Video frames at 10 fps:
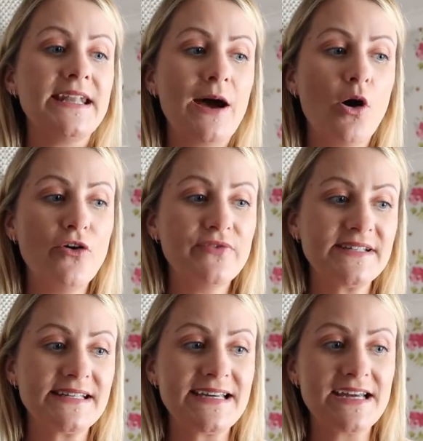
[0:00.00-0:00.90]
Now,
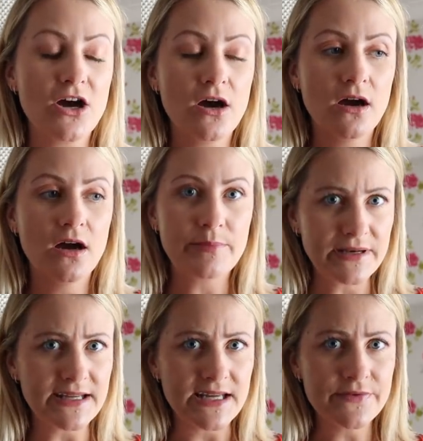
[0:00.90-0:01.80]
obviously, I
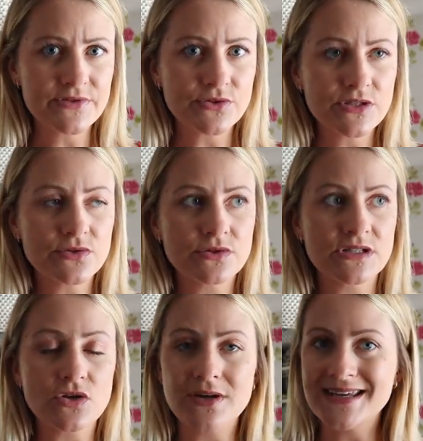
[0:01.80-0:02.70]
believe soy sauce
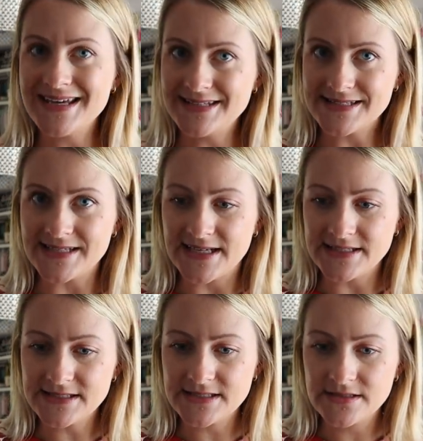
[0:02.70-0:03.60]
has got yeast in
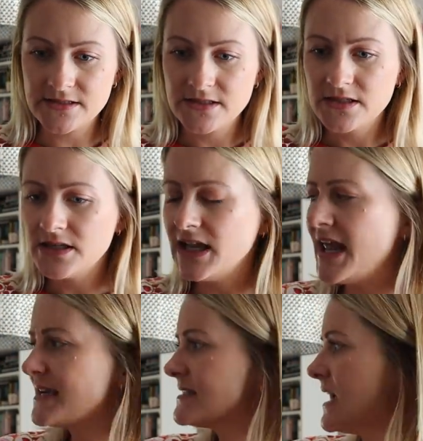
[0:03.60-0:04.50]
it.
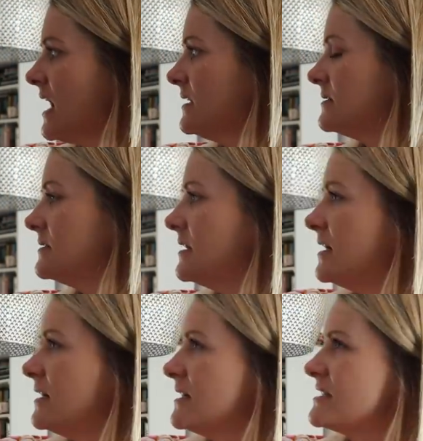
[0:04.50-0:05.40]
Alexa,
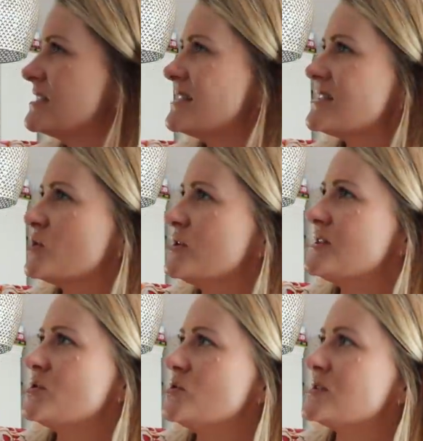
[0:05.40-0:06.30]
does soy
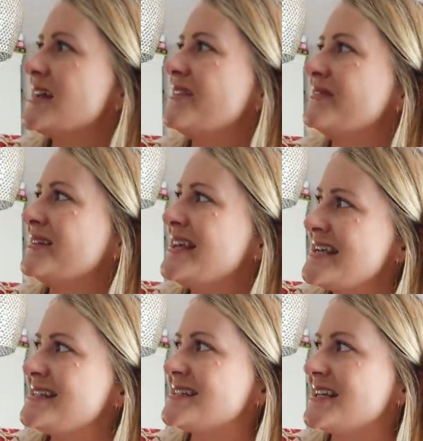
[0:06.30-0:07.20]
sauce have
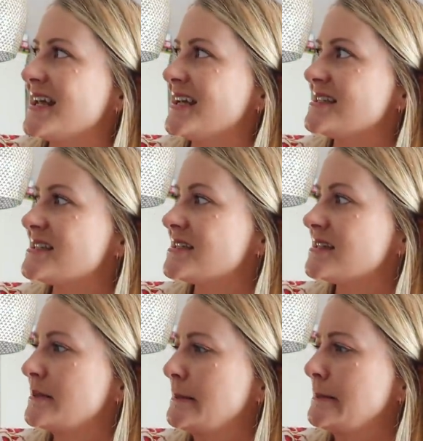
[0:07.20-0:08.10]
yeast in it?